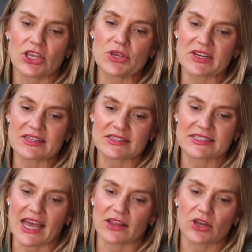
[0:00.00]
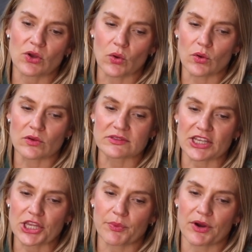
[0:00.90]
you didn't set the goals
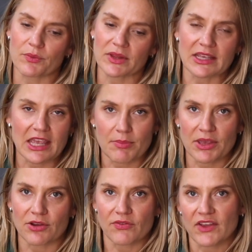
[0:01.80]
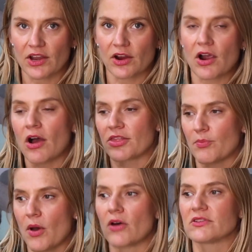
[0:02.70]
and you weren't really keeping your finger on the
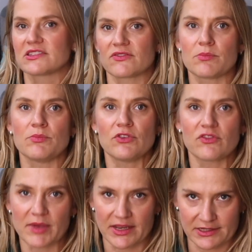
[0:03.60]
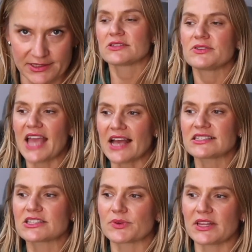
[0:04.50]
pulse of the movement. So yes,
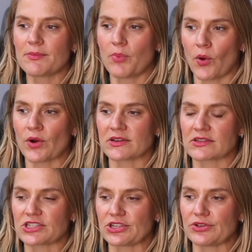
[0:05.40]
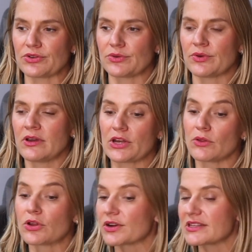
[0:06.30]
it's really important to,
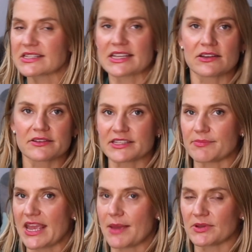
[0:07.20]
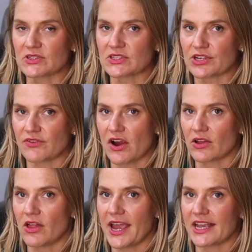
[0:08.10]
learn the skills and be able to serve our
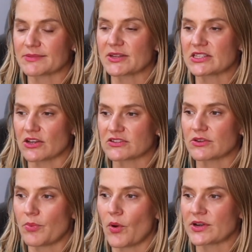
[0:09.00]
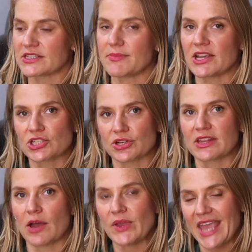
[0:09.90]
clients, but it's also important to make sure
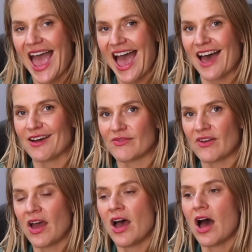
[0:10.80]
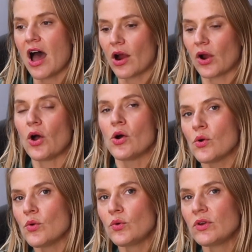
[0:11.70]
that we have our
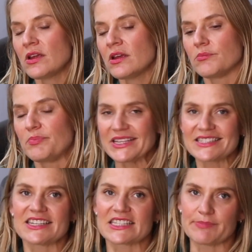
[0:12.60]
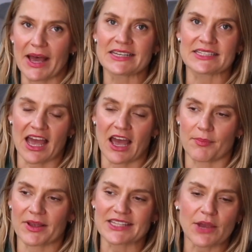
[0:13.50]
own business buttoned
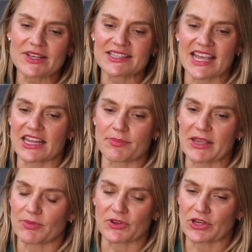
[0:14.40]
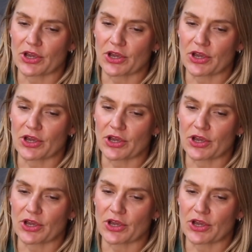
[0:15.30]
up. Because I always say to people,